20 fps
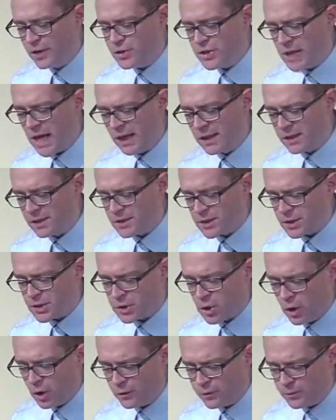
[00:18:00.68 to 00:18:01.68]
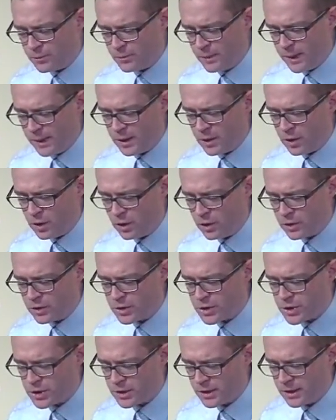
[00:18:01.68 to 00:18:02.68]
jealous, it's often
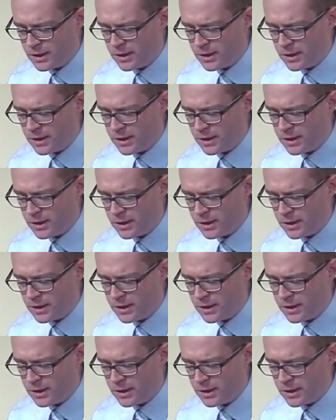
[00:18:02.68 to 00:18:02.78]
because